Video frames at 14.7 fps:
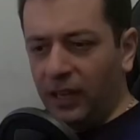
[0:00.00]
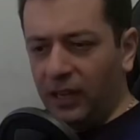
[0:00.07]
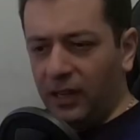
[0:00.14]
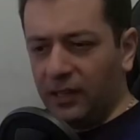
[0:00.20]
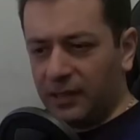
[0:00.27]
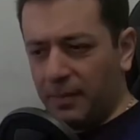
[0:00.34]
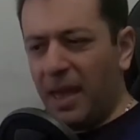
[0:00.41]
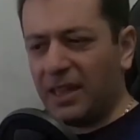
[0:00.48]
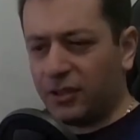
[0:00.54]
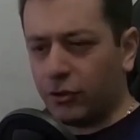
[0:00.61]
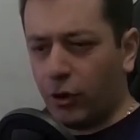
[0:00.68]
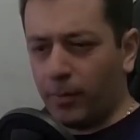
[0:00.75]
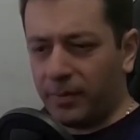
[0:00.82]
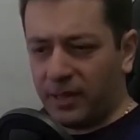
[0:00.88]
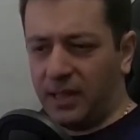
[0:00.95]
the
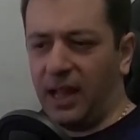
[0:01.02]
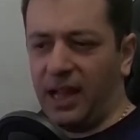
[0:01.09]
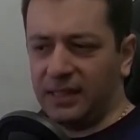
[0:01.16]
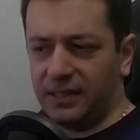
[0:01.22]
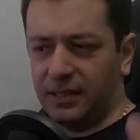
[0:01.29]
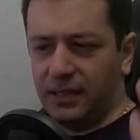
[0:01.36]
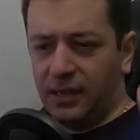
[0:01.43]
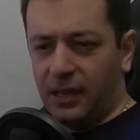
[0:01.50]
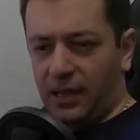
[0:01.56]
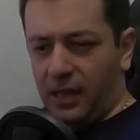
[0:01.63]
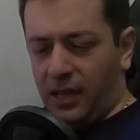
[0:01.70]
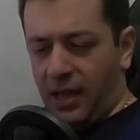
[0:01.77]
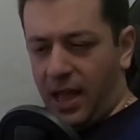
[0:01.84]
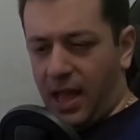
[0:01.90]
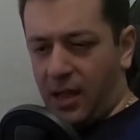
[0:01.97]
Massdrop got
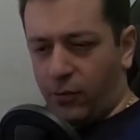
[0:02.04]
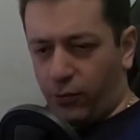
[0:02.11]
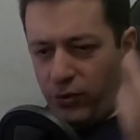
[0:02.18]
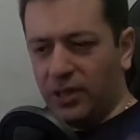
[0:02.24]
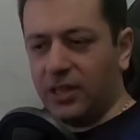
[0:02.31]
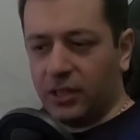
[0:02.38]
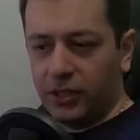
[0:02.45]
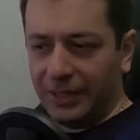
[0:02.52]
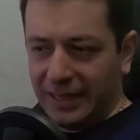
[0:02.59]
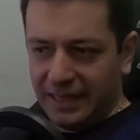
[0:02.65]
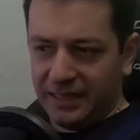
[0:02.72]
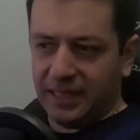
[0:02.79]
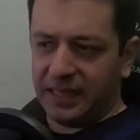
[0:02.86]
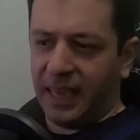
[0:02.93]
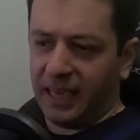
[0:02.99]
a really good
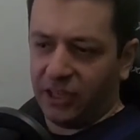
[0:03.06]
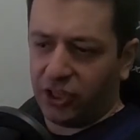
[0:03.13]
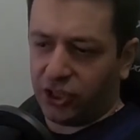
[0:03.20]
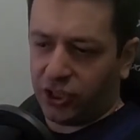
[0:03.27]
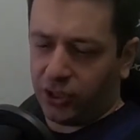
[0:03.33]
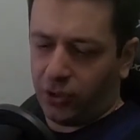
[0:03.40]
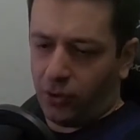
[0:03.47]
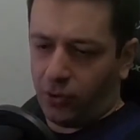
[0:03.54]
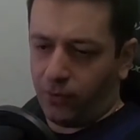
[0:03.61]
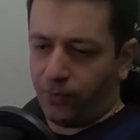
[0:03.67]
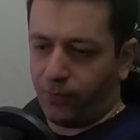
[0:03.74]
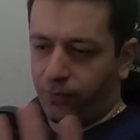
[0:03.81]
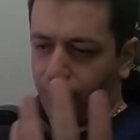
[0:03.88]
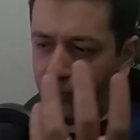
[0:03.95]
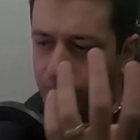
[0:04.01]
indication of
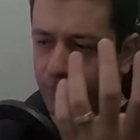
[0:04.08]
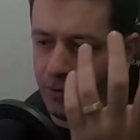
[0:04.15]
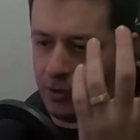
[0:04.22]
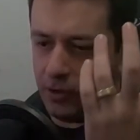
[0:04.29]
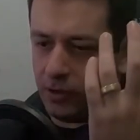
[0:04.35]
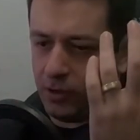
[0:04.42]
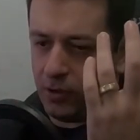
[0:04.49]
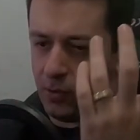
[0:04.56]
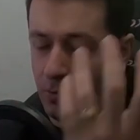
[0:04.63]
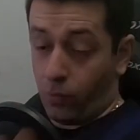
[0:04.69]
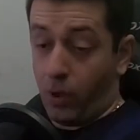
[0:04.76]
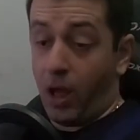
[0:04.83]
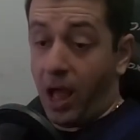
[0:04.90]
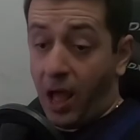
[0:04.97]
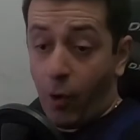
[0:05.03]

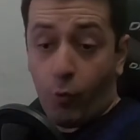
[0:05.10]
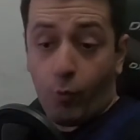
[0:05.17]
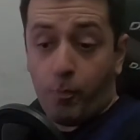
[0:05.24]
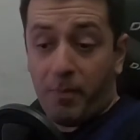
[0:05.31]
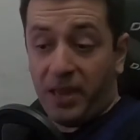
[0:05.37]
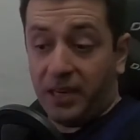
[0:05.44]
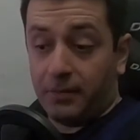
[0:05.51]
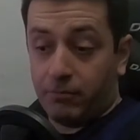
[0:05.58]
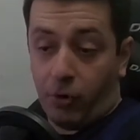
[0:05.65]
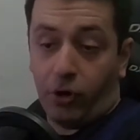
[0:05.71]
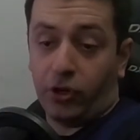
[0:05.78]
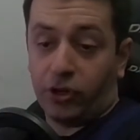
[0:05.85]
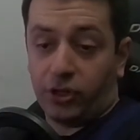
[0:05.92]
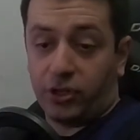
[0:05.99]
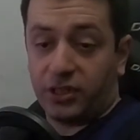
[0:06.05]
how many
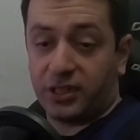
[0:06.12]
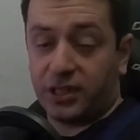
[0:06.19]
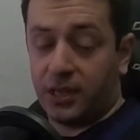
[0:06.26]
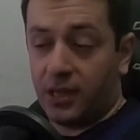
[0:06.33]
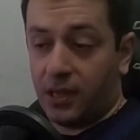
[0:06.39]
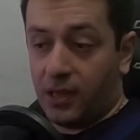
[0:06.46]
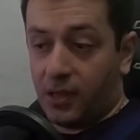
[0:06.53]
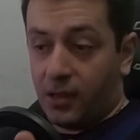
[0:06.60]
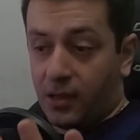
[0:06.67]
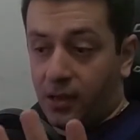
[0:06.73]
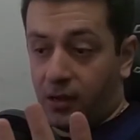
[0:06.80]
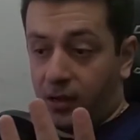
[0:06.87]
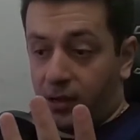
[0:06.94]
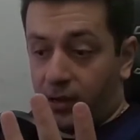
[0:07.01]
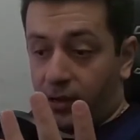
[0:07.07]
monitors
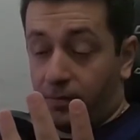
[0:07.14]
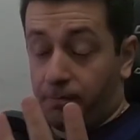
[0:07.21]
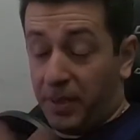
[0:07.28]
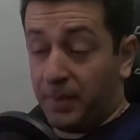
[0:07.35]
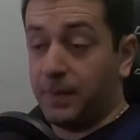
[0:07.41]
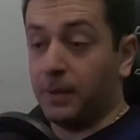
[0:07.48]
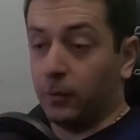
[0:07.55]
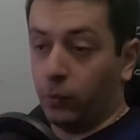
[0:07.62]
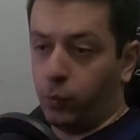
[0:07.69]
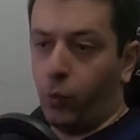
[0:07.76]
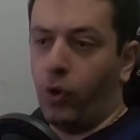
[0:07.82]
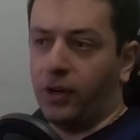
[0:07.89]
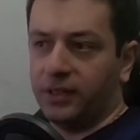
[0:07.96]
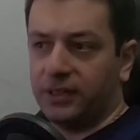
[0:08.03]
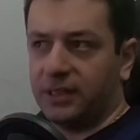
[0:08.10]
people
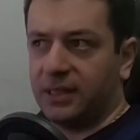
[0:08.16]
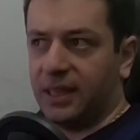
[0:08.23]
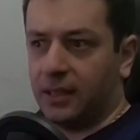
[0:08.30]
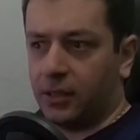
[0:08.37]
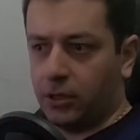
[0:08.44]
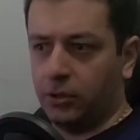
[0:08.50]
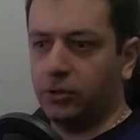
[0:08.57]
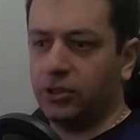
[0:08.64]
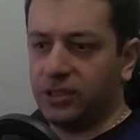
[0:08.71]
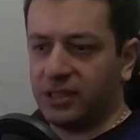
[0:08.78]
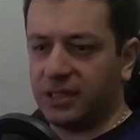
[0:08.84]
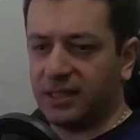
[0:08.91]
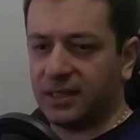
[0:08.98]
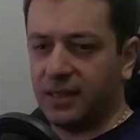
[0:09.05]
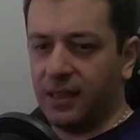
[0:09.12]
want. They could
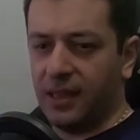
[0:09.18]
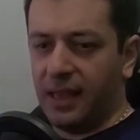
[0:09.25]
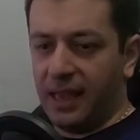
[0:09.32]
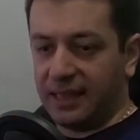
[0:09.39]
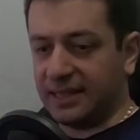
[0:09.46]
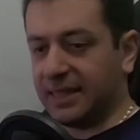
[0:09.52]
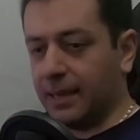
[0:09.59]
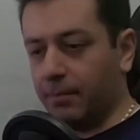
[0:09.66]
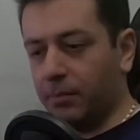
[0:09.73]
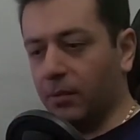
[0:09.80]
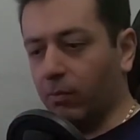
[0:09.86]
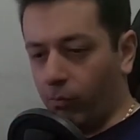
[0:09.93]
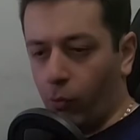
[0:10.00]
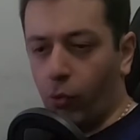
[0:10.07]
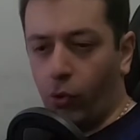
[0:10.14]
just assemble
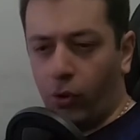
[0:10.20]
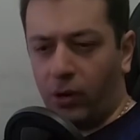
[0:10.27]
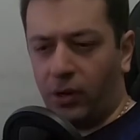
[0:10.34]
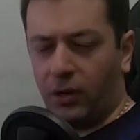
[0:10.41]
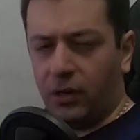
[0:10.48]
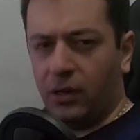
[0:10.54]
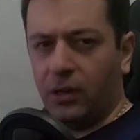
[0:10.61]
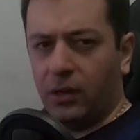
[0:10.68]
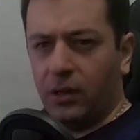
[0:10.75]
more